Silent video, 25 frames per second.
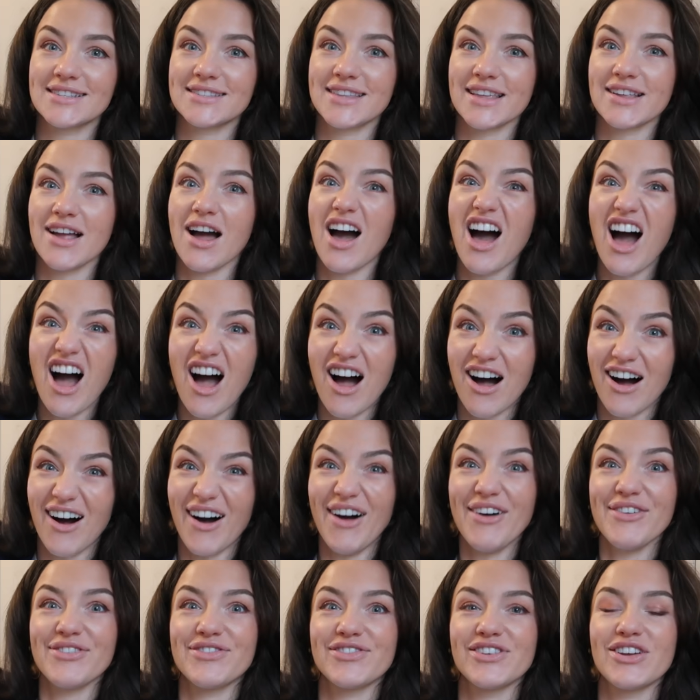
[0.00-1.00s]
than
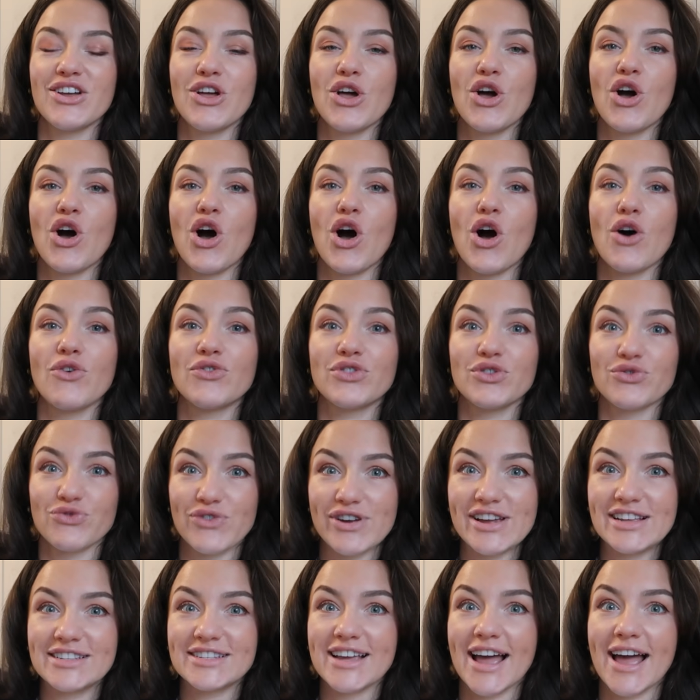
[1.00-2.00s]
half of the
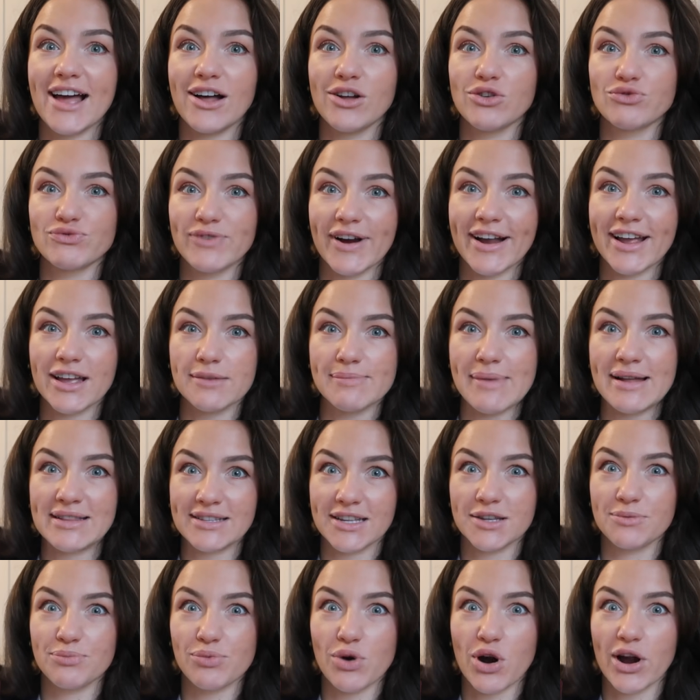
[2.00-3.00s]
retail
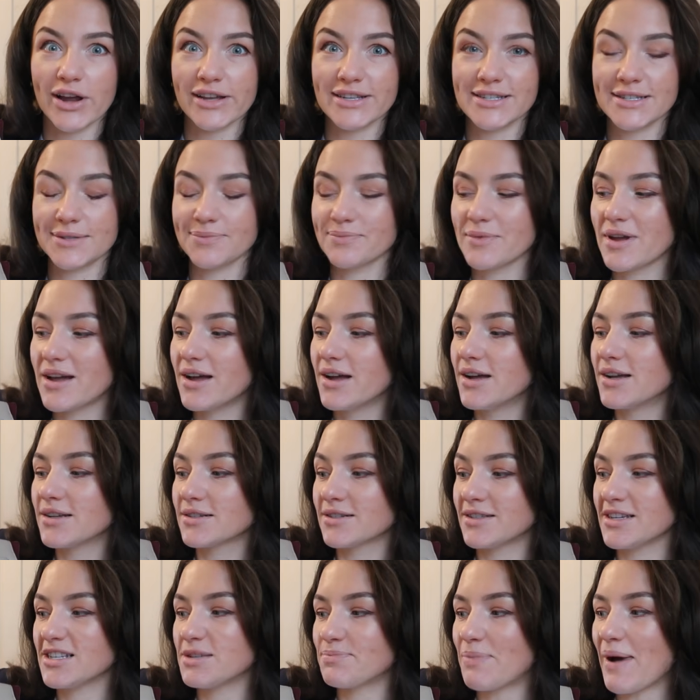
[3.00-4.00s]
recommended price.
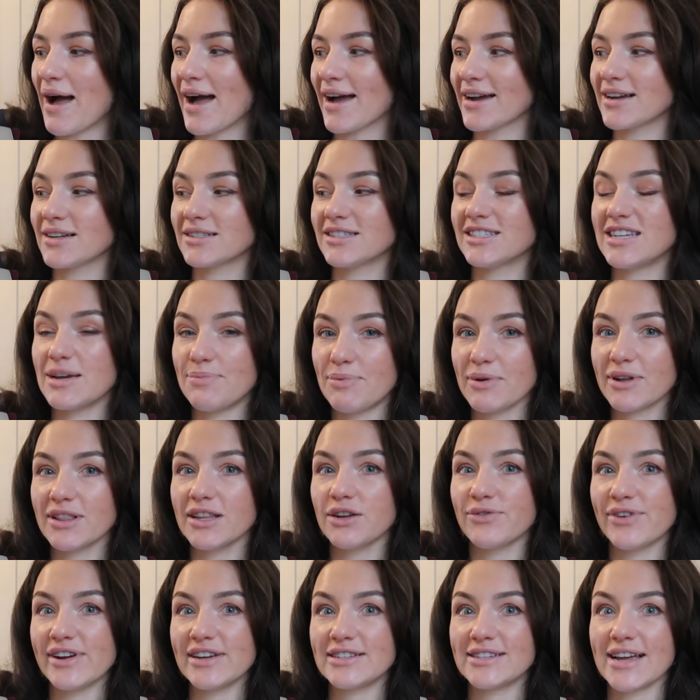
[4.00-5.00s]
So this bag
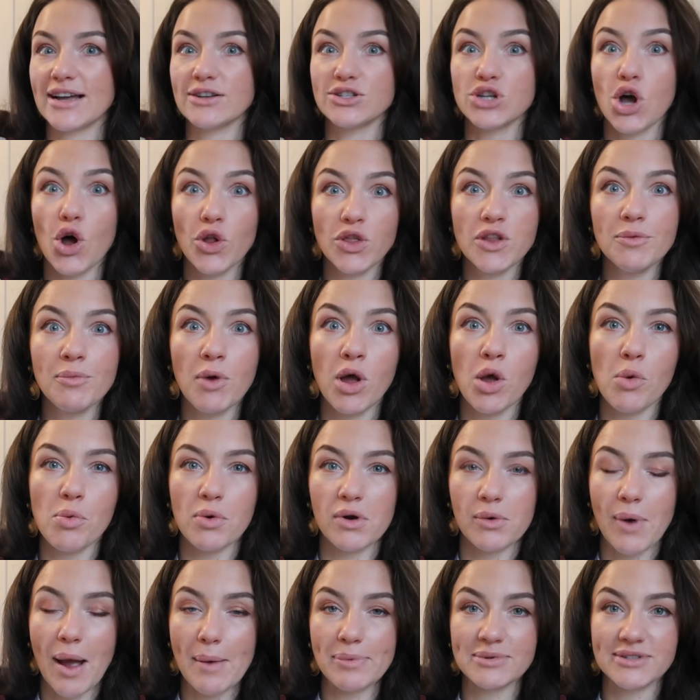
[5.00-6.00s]
typically retails on the
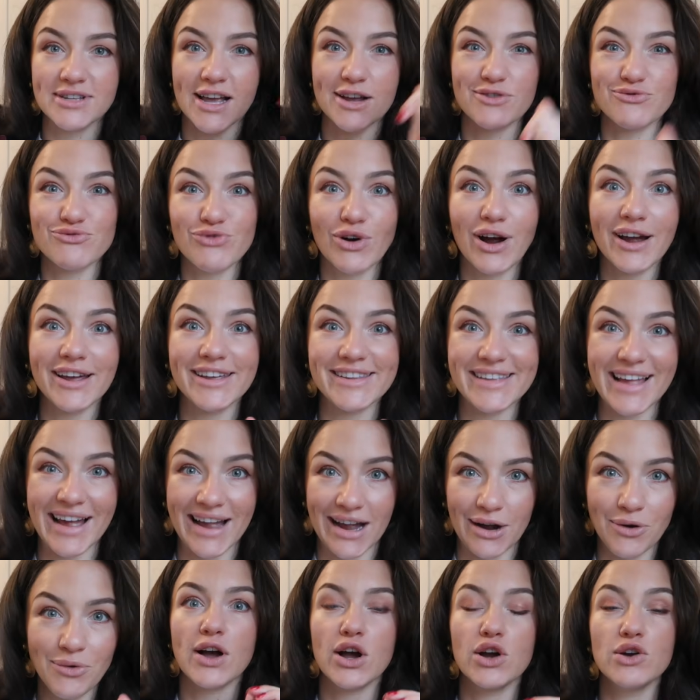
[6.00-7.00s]
Mulberry website right now for